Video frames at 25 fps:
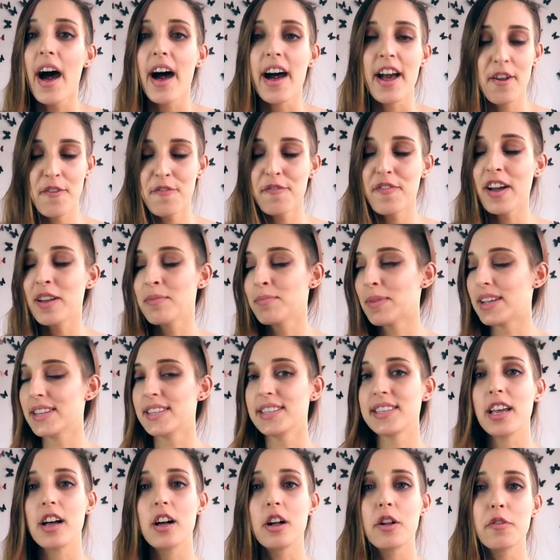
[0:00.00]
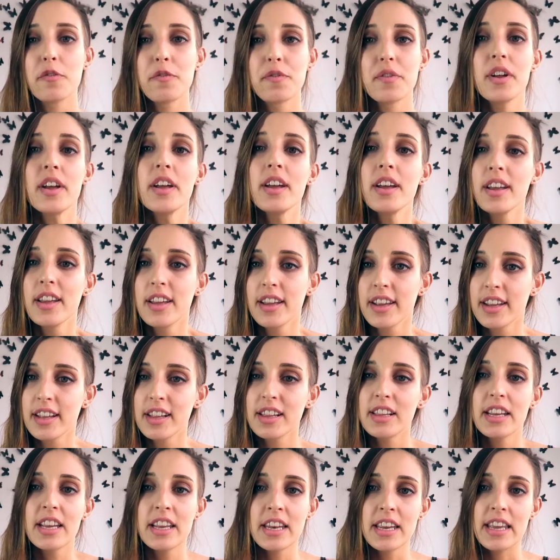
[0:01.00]
I find myself
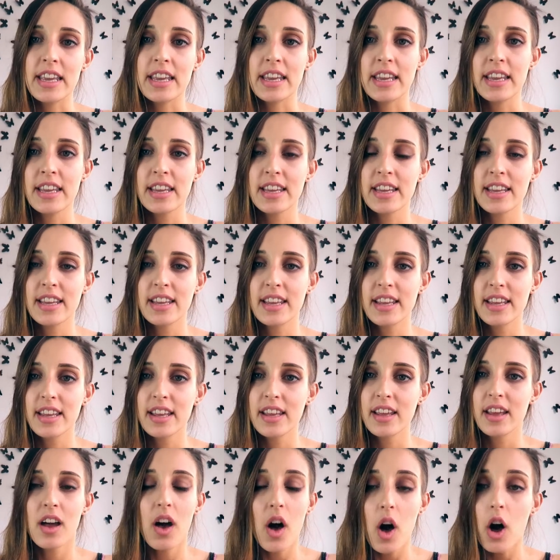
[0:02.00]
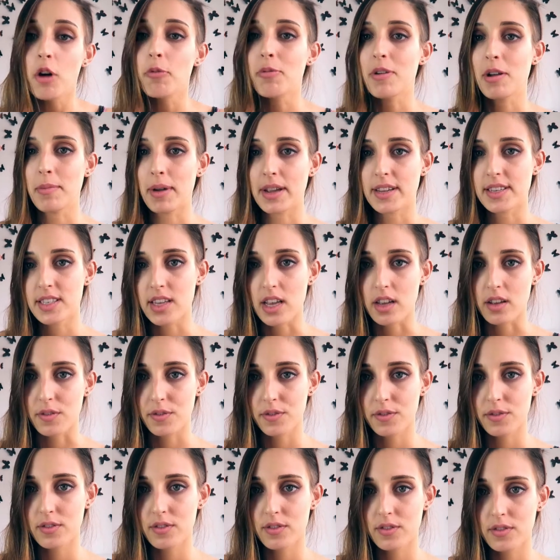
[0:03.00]
cleaning all by myself. And
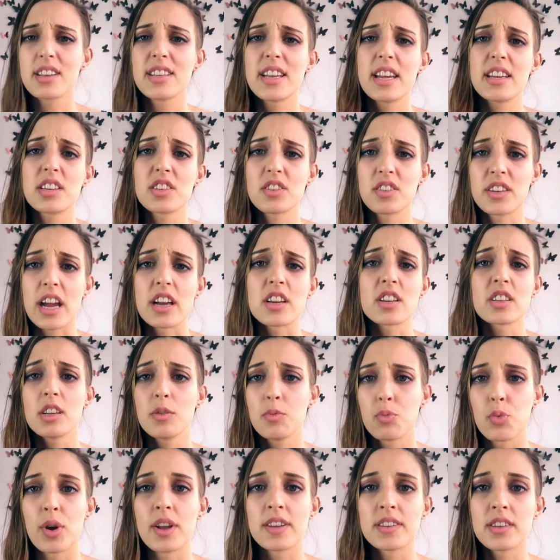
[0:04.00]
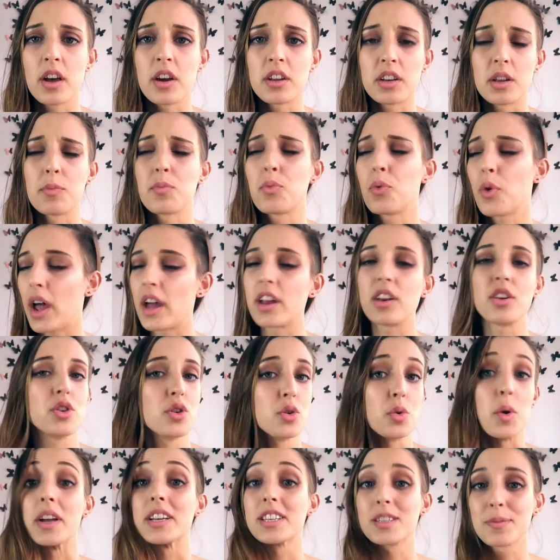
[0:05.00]
this realization actually brings on a brand
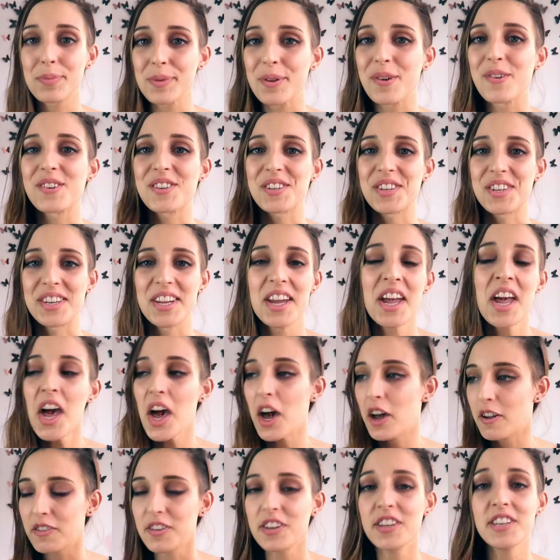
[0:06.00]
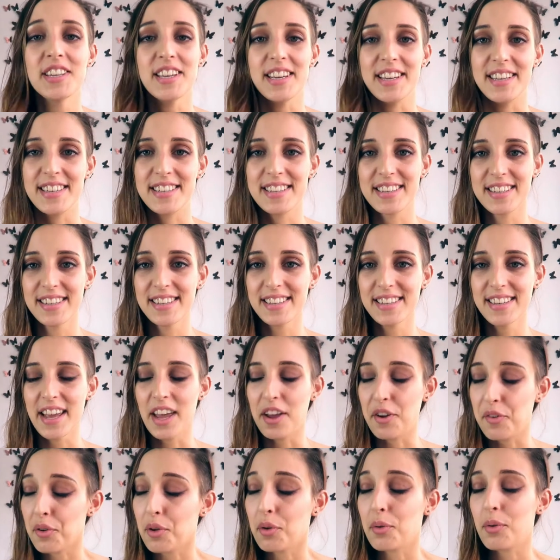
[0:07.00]
new explosion of shit
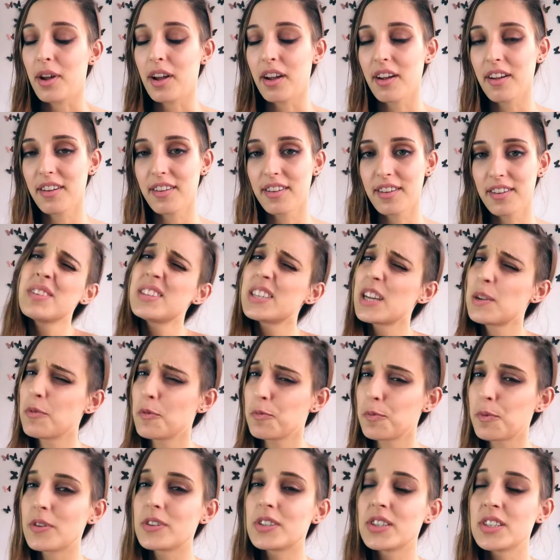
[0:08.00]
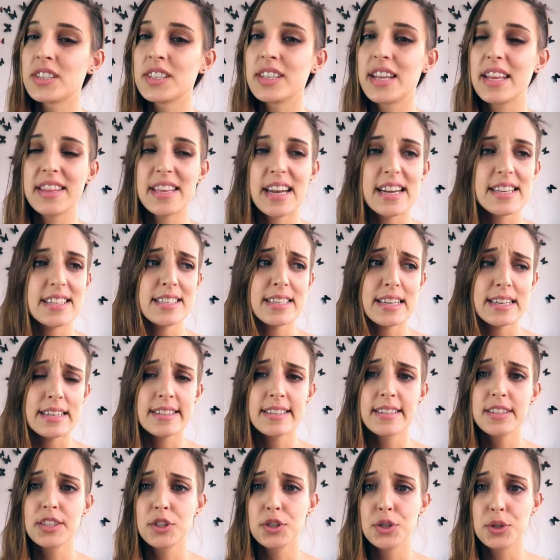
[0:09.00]
everywhere. Now I'm the type of person that
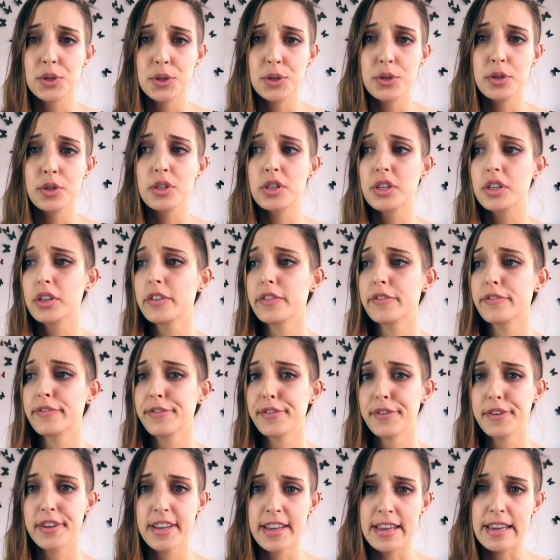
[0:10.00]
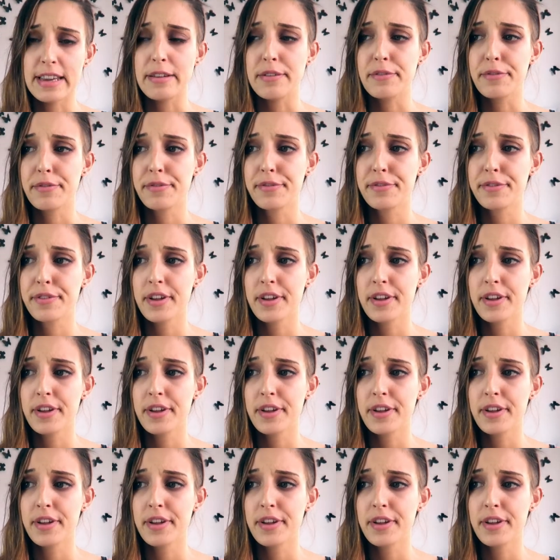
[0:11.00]
tends to forgive